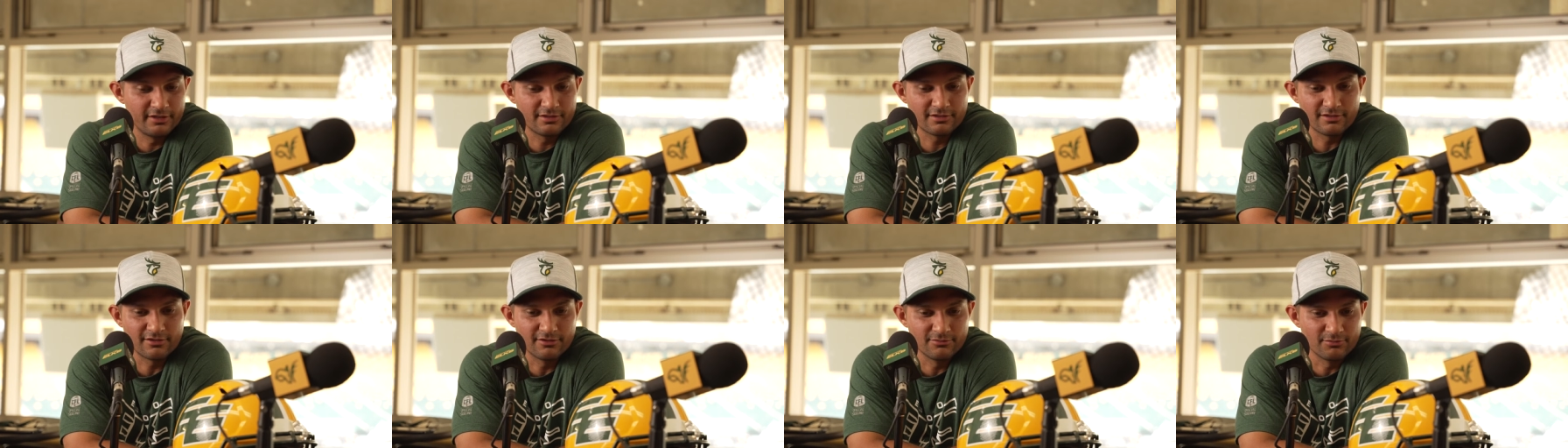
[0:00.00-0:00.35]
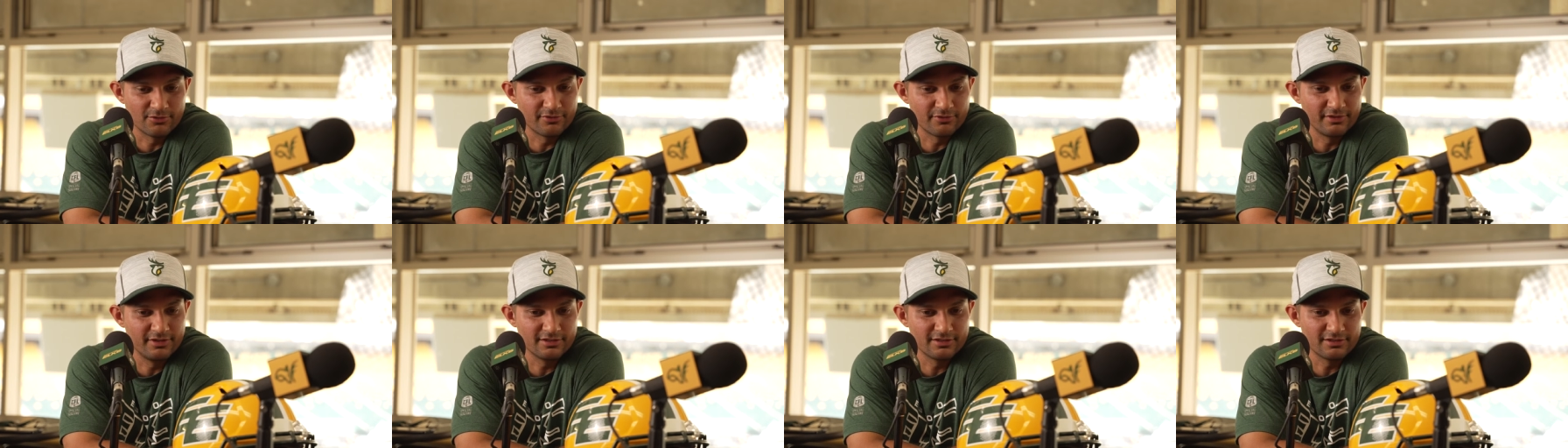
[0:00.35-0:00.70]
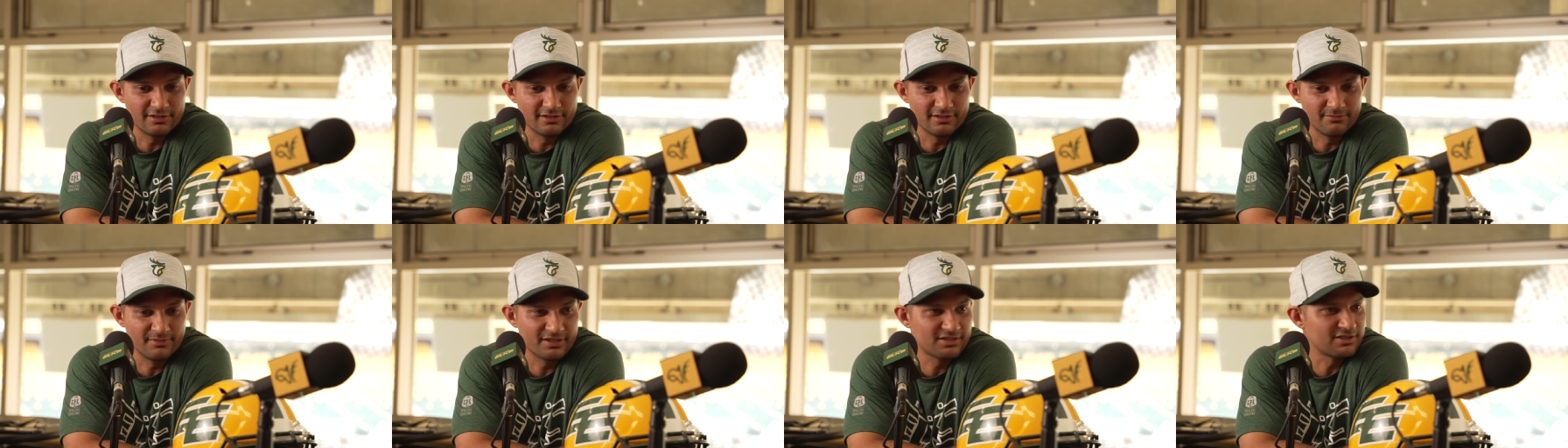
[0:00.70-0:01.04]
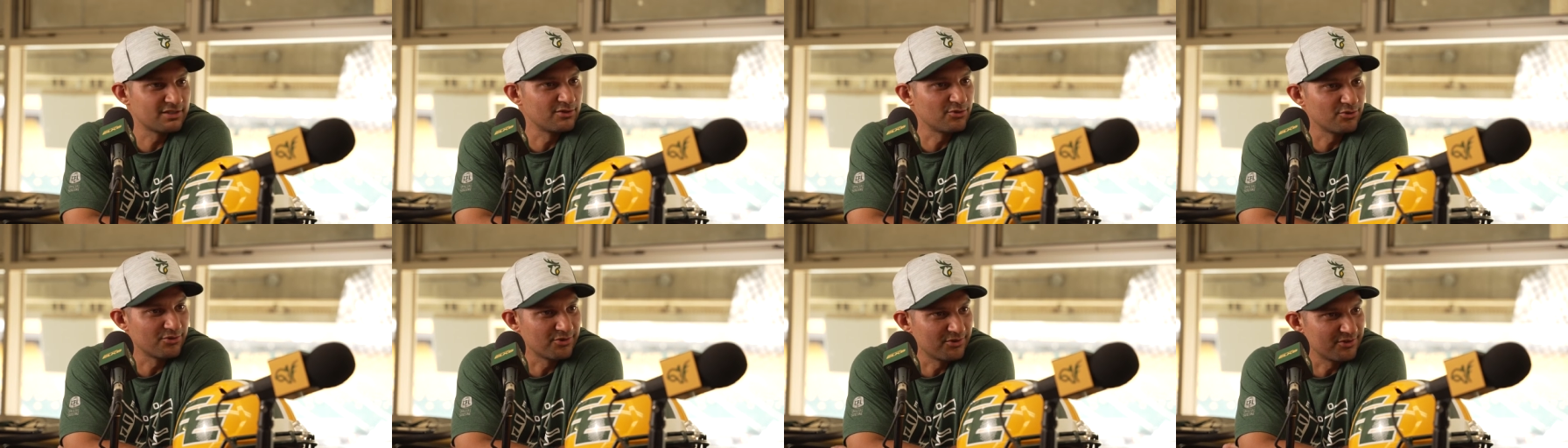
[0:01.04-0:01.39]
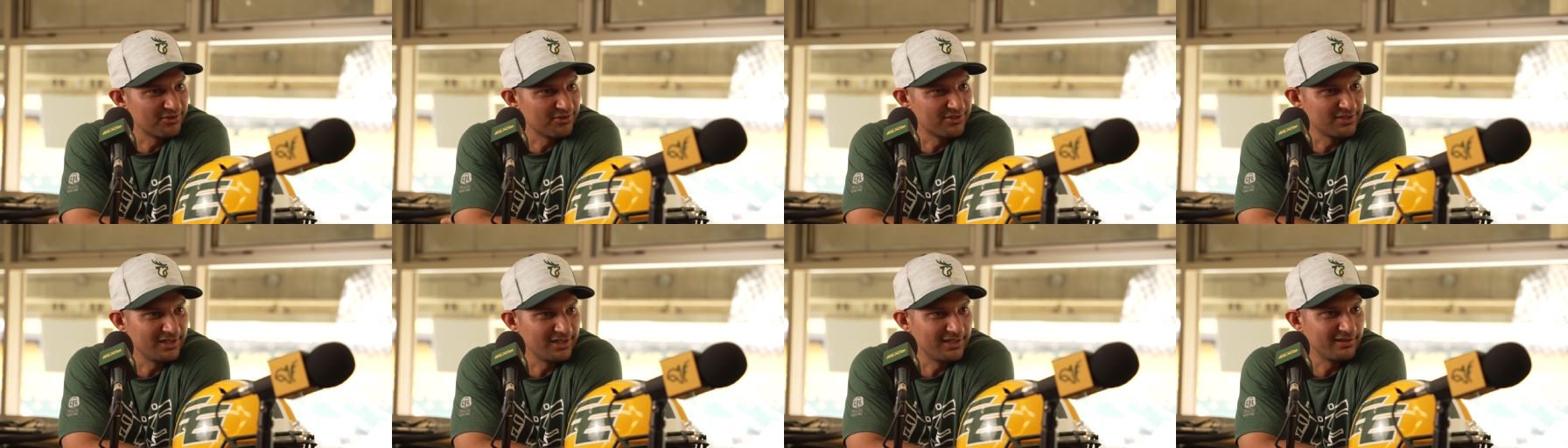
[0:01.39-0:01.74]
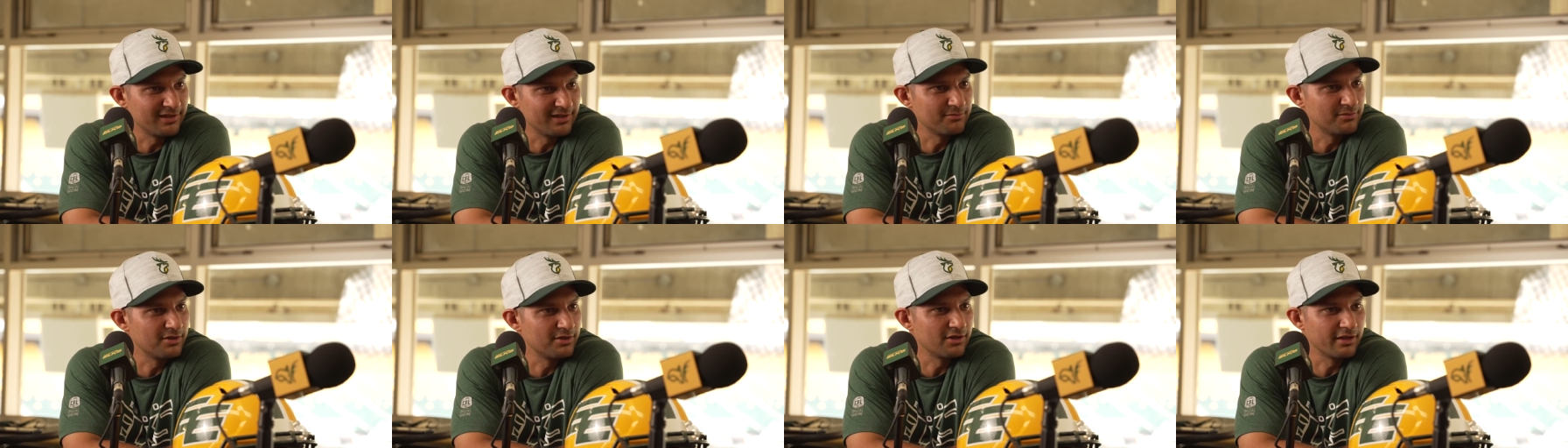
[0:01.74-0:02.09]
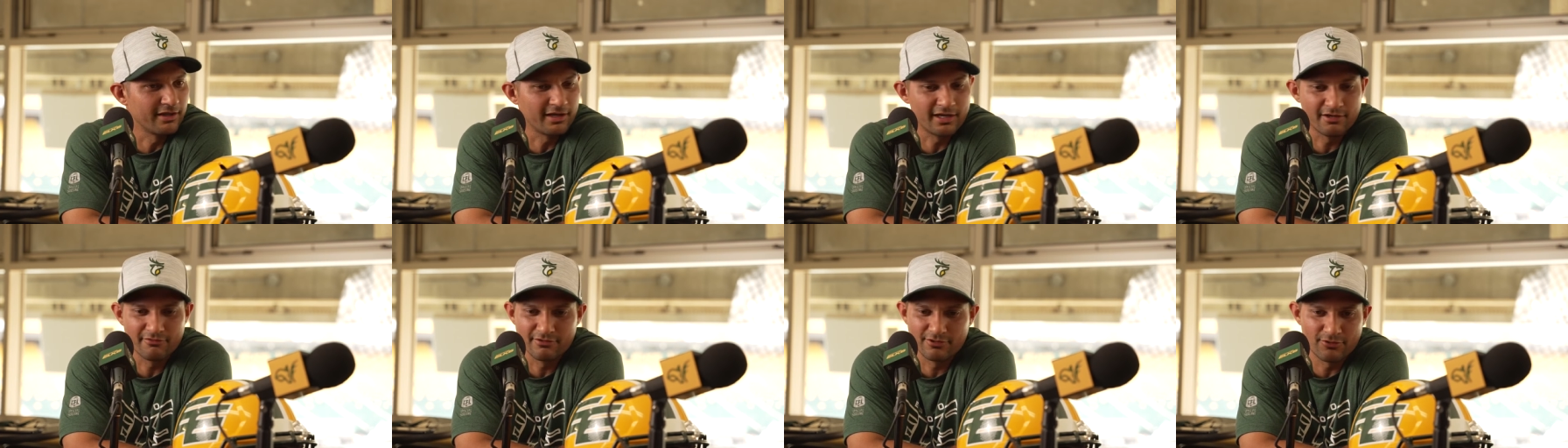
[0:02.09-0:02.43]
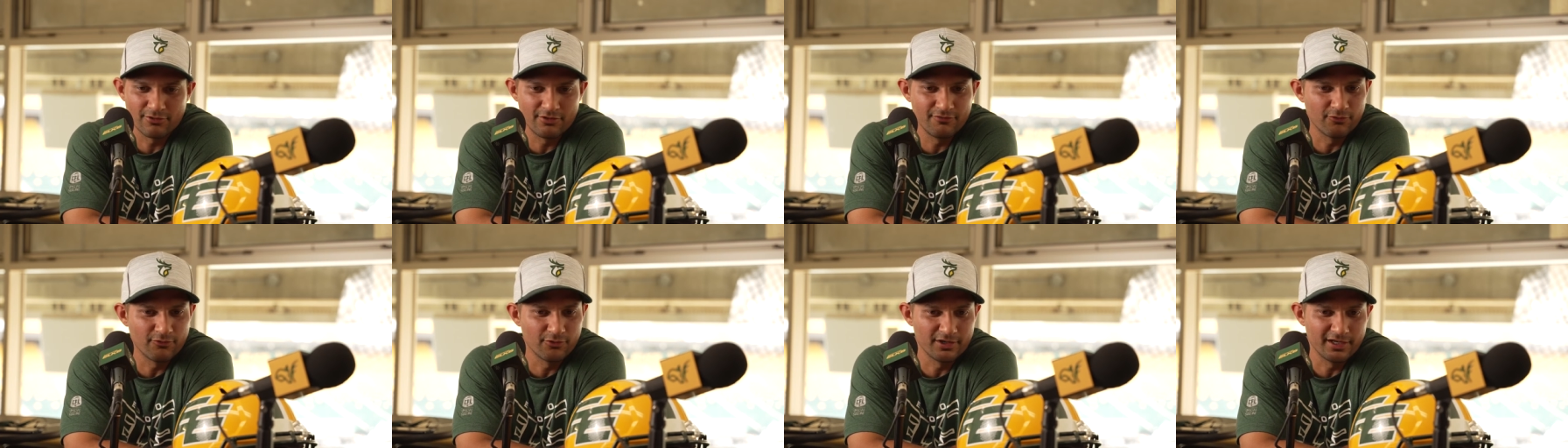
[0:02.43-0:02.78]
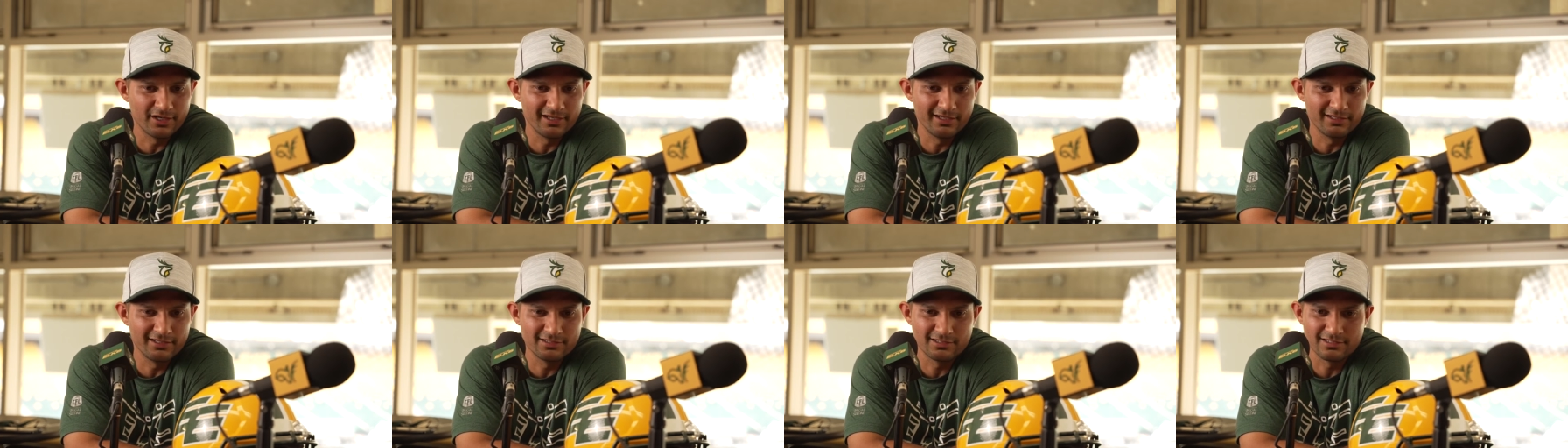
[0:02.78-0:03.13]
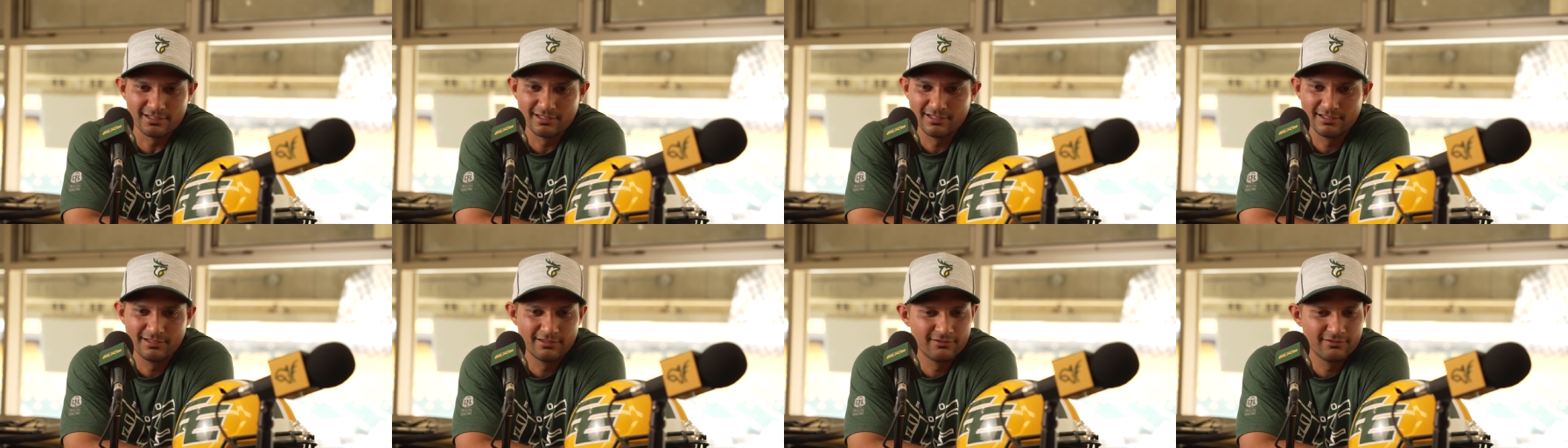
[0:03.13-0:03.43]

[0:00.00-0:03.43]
It's called Maria's Mexican Northern Cuisine. I'm there, like, every 3-4 days.